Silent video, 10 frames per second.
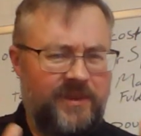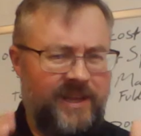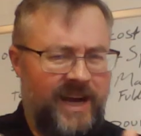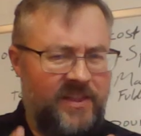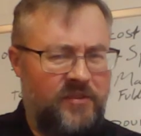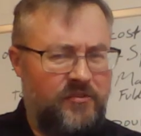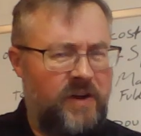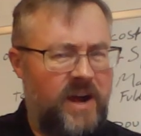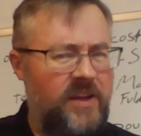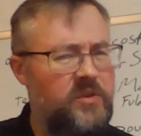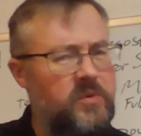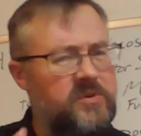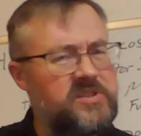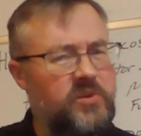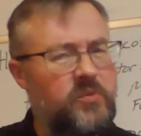God the Father
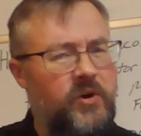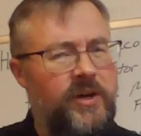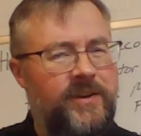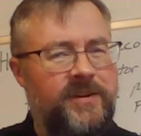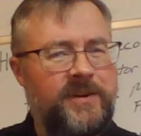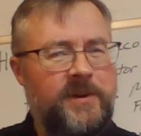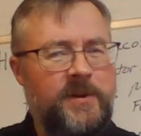was the one